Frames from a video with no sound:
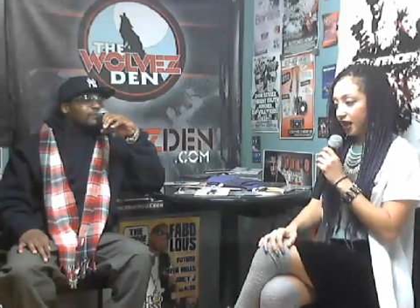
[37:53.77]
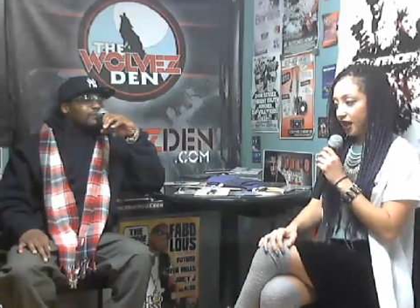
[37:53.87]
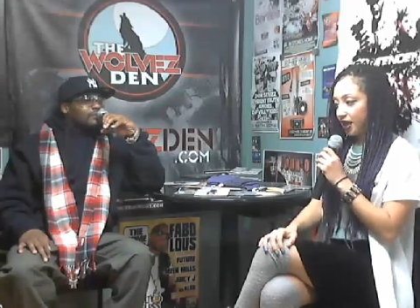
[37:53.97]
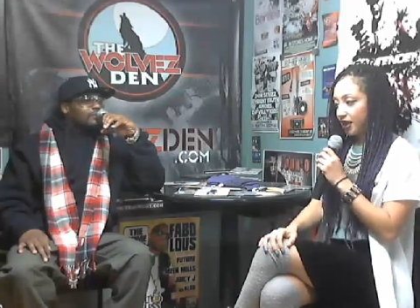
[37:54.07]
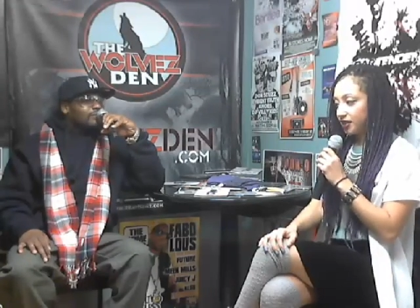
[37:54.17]

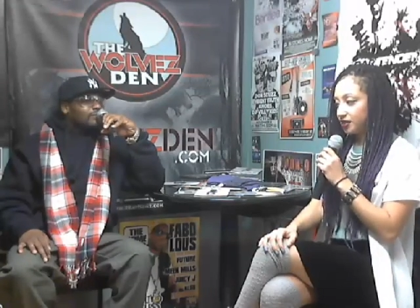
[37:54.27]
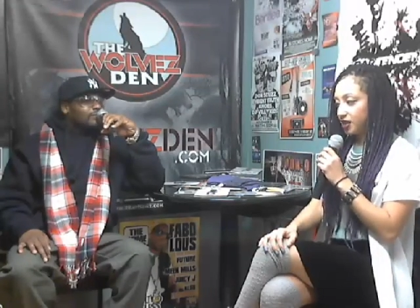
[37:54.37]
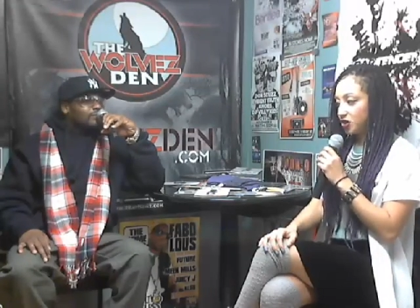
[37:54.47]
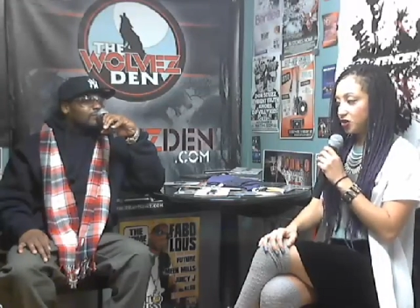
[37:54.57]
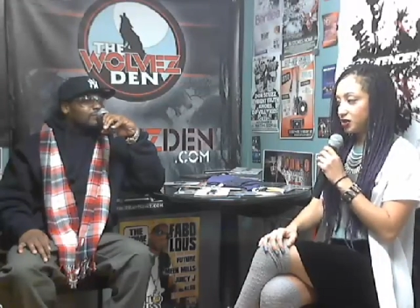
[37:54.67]
And
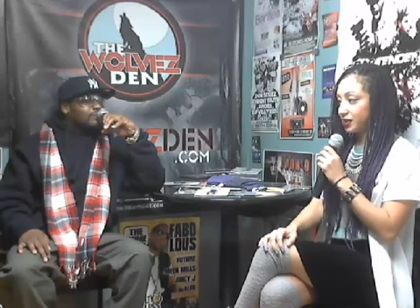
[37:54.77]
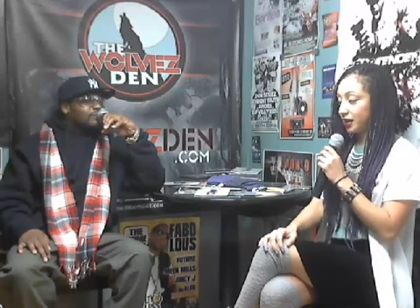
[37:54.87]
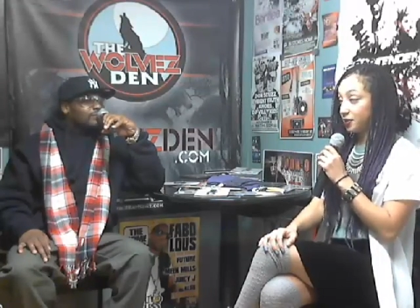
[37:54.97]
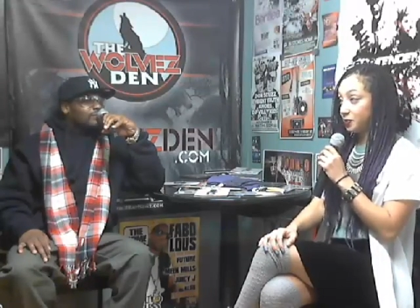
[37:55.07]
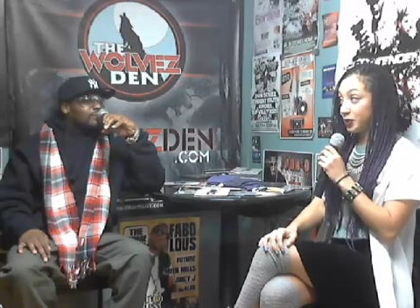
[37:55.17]

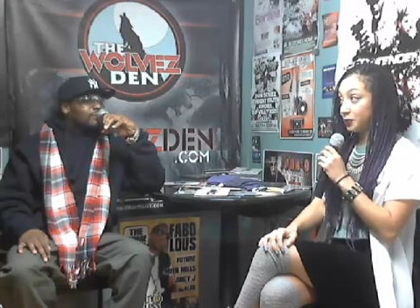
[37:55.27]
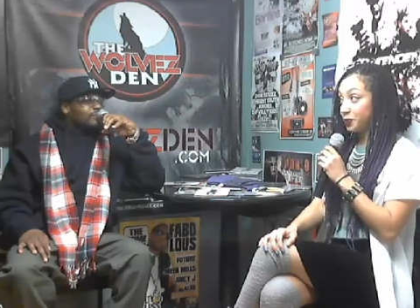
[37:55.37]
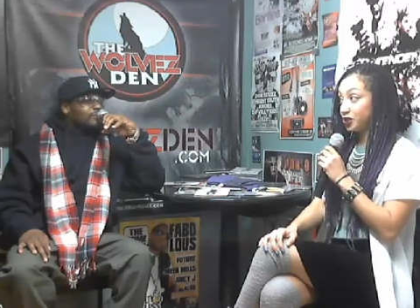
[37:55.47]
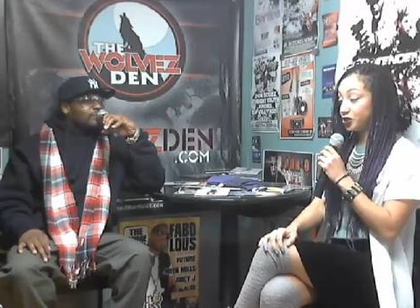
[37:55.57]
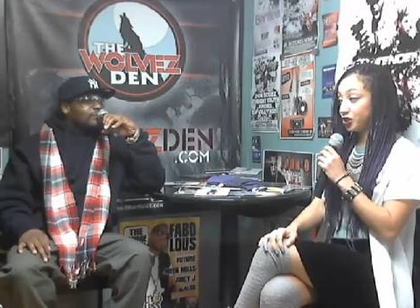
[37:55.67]
understanding the big
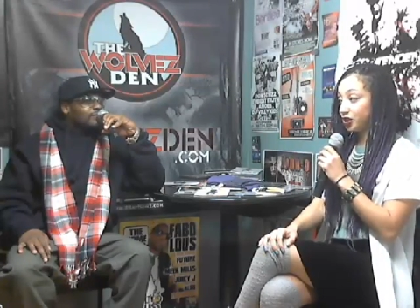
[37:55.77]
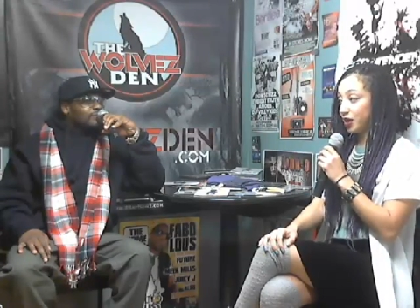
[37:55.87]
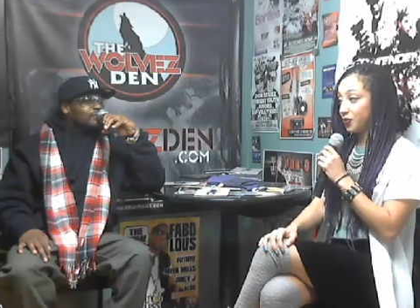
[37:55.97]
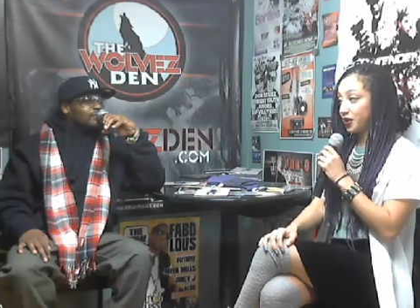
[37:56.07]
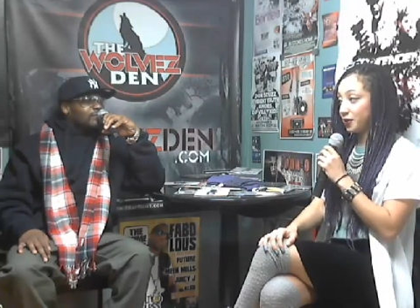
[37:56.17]
picture,
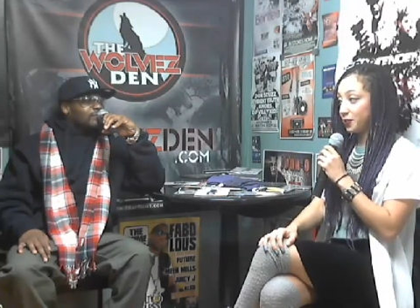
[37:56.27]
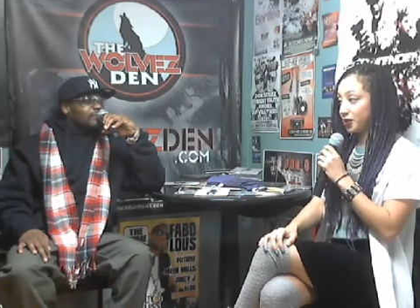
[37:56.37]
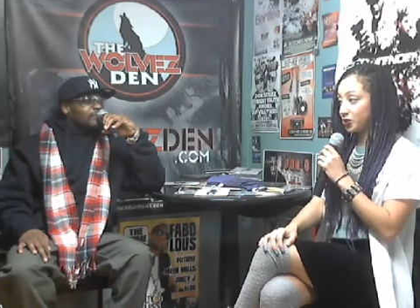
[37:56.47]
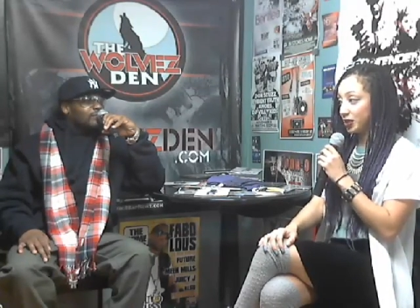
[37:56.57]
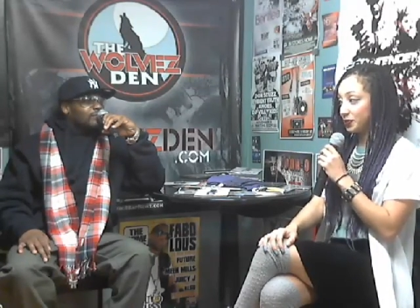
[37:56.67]
I would
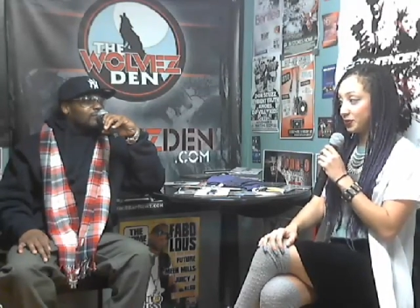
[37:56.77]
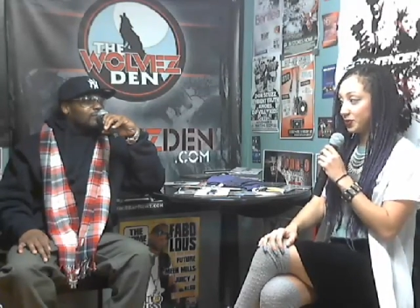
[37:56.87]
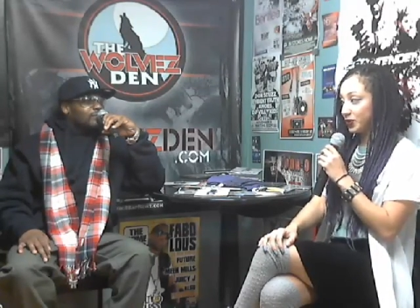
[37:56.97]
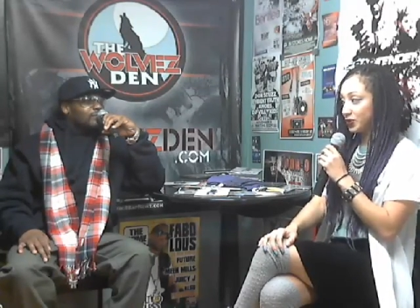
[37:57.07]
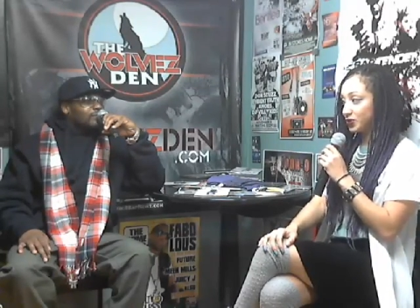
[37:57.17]
make sure that
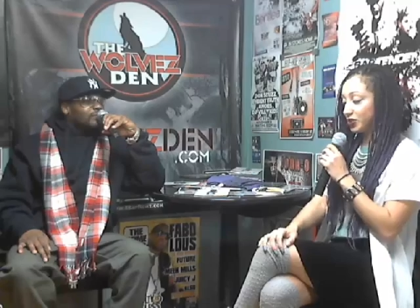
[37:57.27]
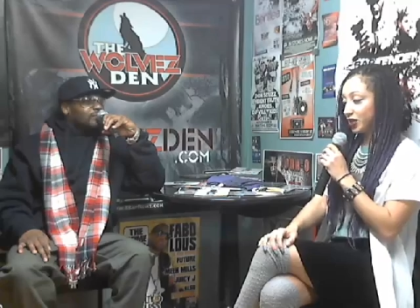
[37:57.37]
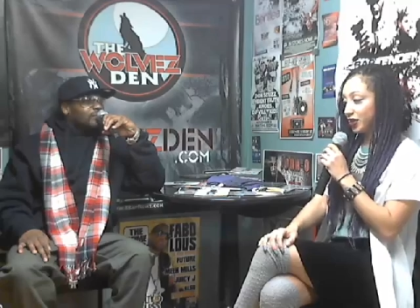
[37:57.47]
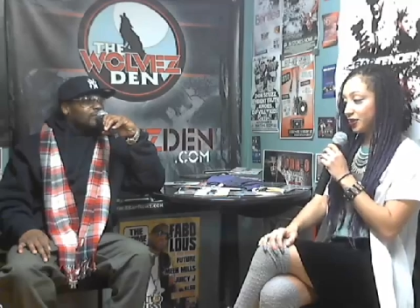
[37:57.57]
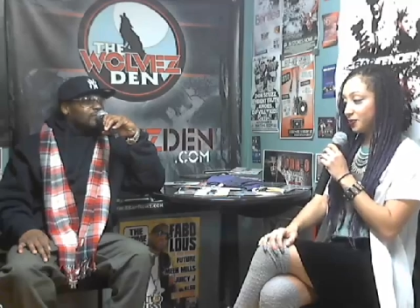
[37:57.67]
people
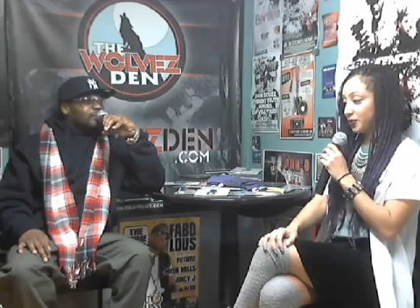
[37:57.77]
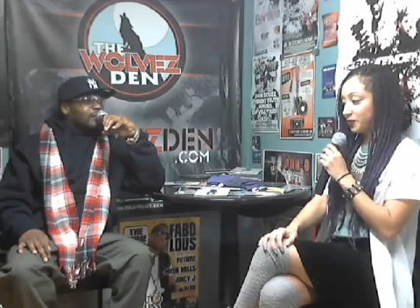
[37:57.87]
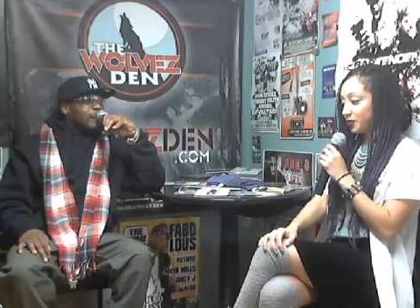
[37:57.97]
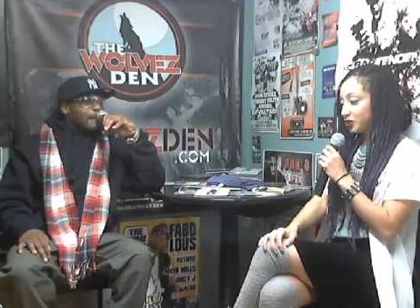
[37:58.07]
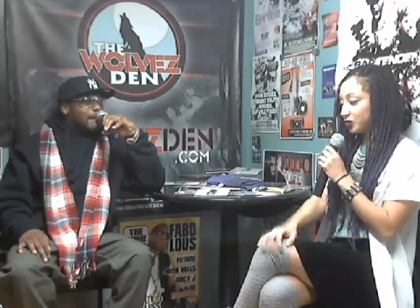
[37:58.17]
understand the
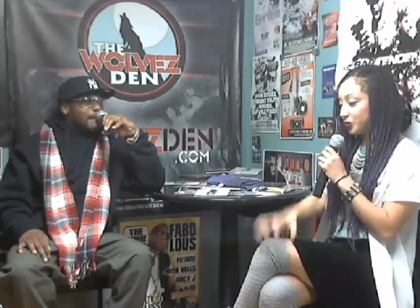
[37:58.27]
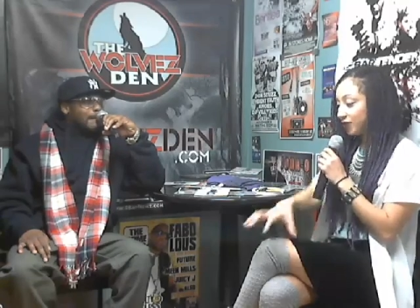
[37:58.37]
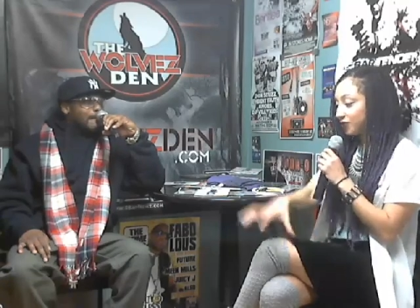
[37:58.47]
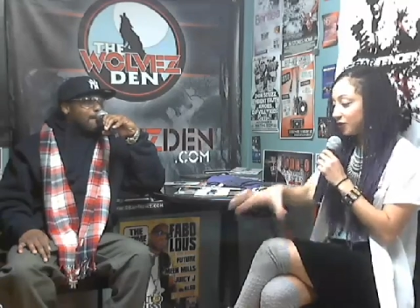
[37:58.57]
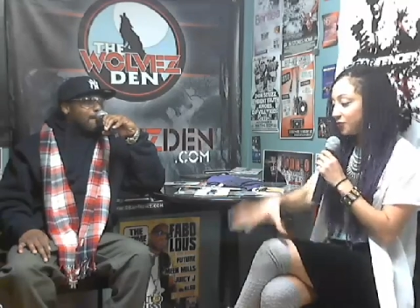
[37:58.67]
big picture,
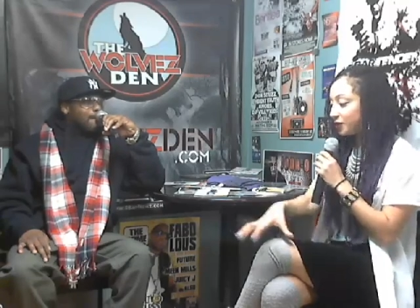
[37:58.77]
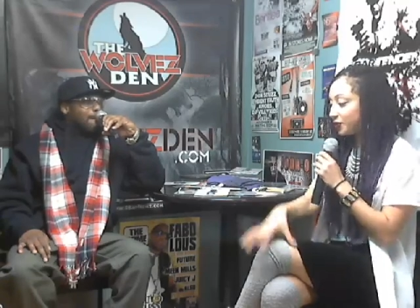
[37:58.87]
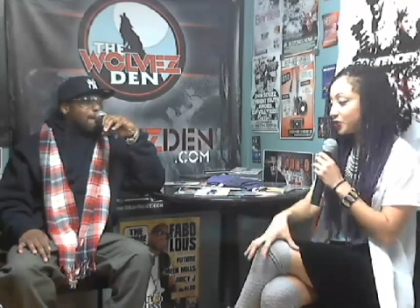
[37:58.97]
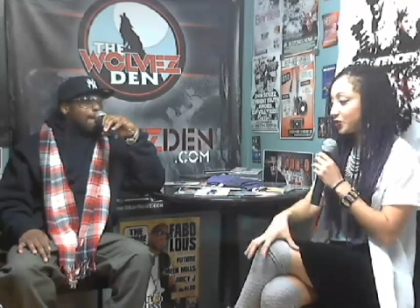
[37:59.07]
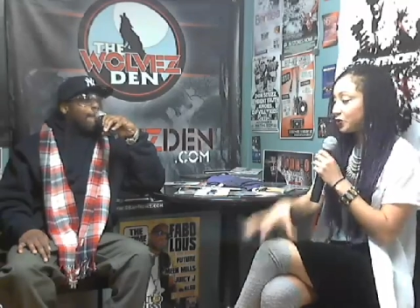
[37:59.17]
whatever their big
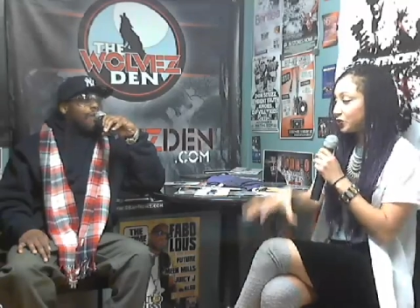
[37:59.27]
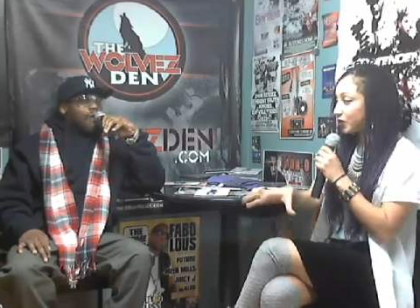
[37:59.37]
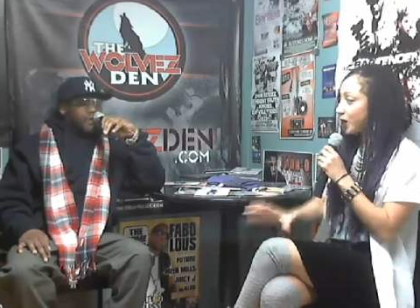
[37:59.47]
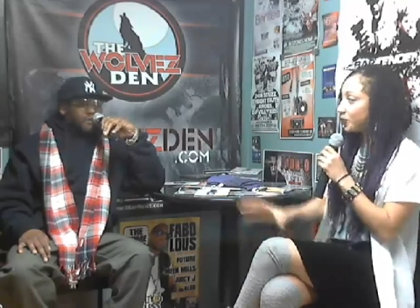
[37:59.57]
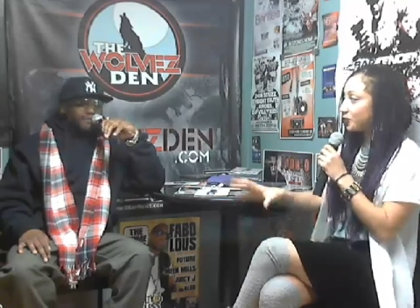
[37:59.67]
picture is, or to
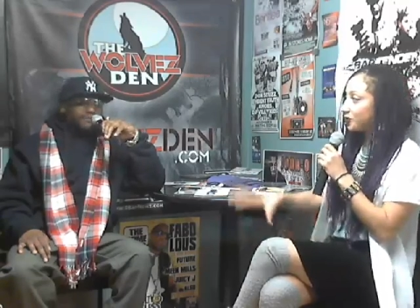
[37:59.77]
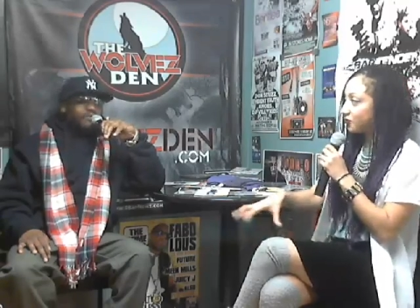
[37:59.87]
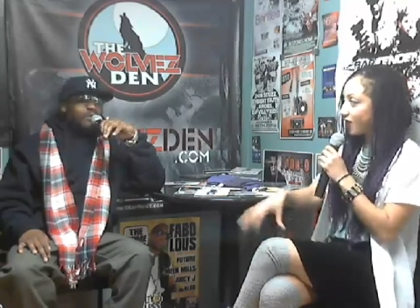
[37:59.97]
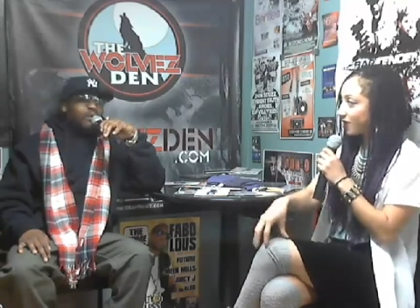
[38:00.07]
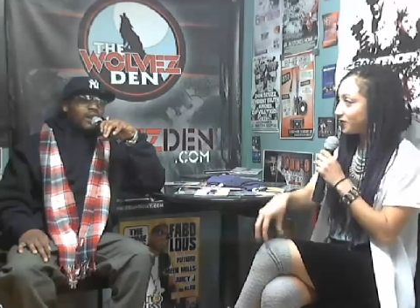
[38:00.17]
help them
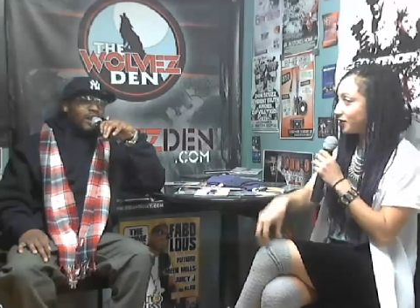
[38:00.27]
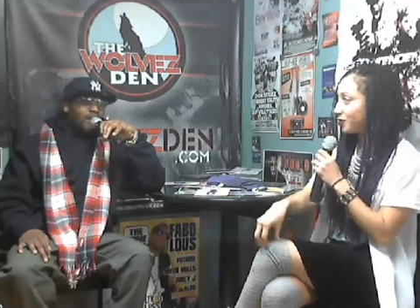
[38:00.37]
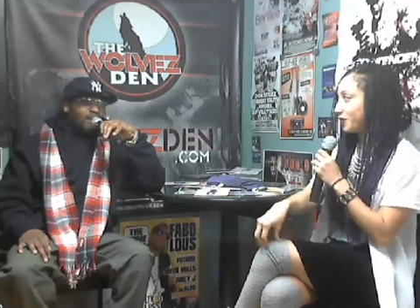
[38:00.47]
define what their